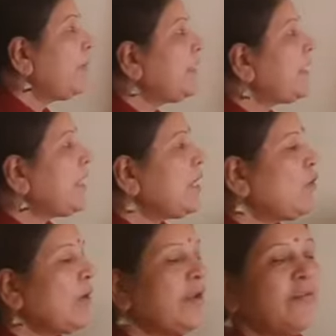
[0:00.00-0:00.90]
be the
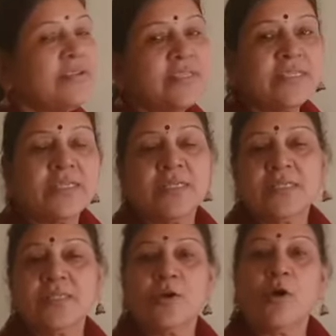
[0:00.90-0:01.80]
equivalent
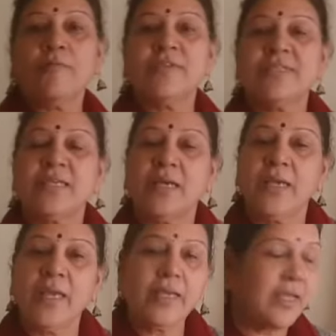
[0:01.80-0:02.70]
resistance of the
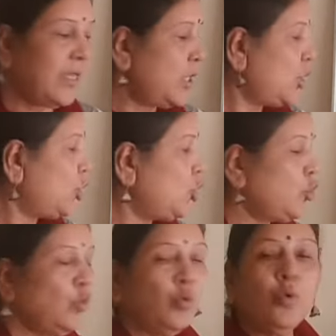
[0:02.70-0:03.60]
circuit?
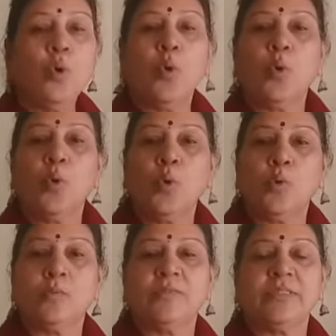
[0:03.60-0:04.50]
2
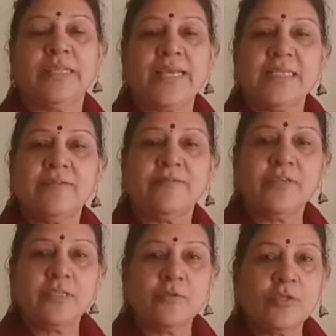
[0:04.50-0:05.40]
ohms. That is the
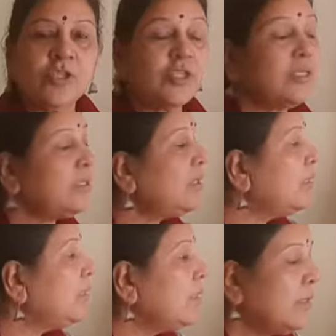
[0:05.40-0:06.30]
first
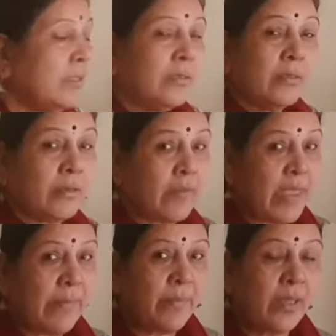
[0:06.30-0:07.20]
question.
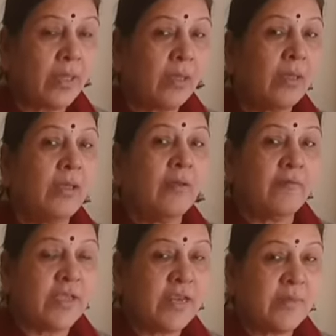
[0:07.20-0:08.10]
Remember,
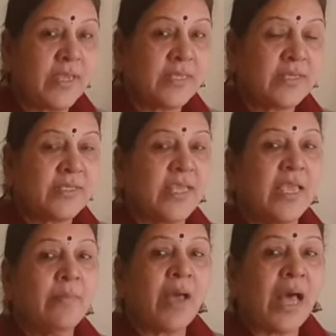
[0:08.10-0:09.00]
V remains the
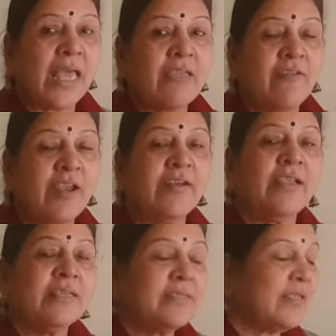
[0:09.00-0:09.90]
same, I
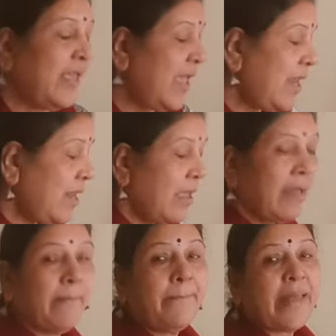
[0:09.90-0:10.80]
varies in
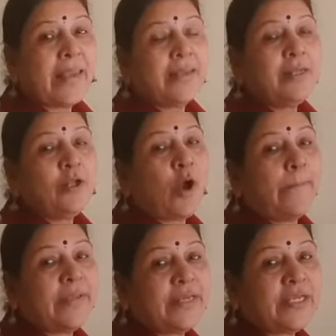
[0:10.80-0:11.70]
parallel
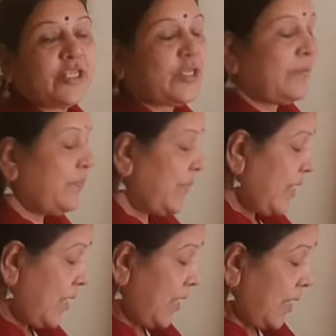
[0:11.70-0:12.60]
combination.
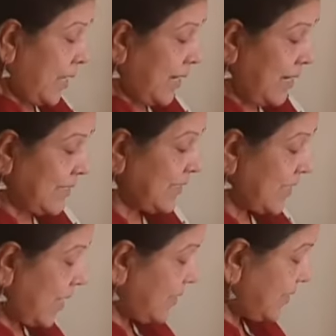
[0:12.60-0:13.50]
Let's
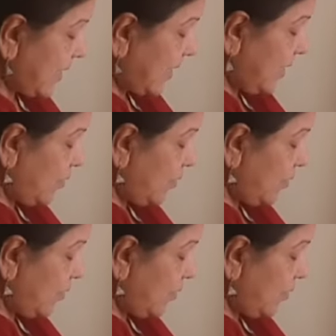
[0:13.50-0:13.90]
start the second